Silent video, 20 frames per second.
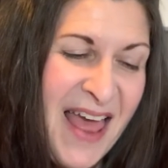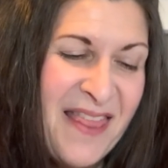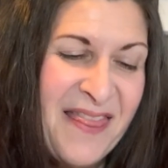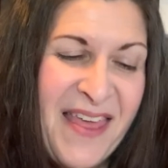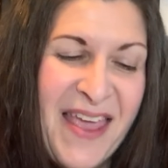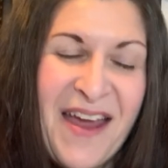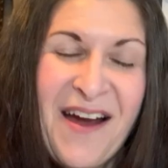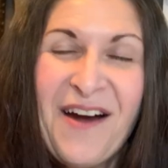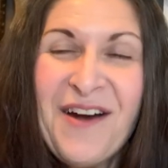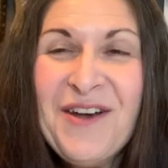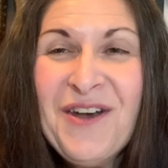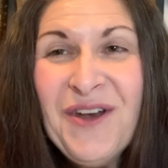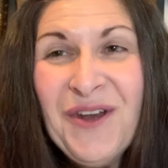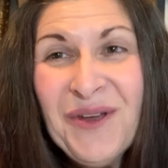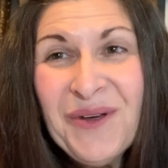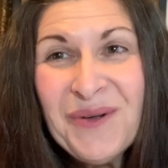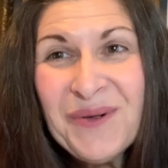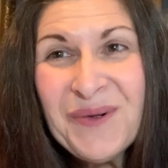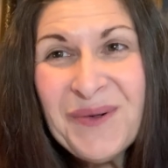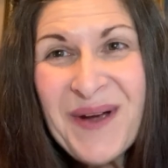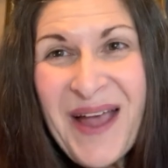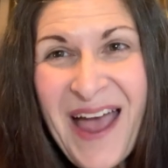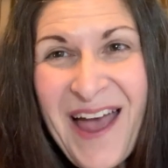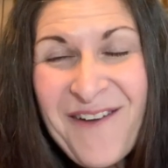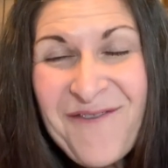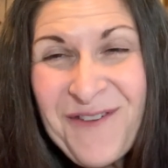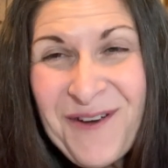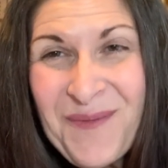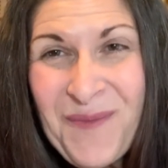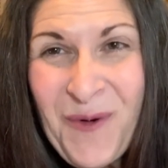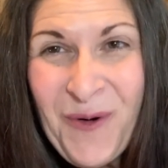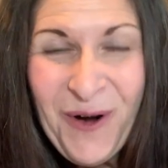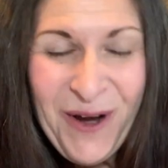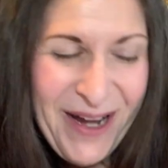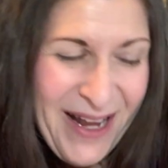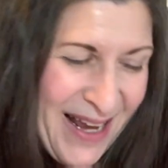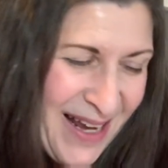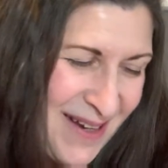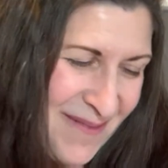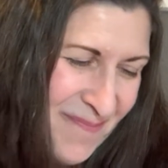They are new every
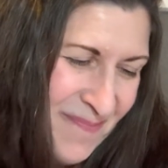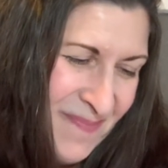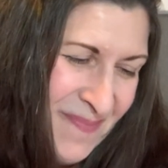morning.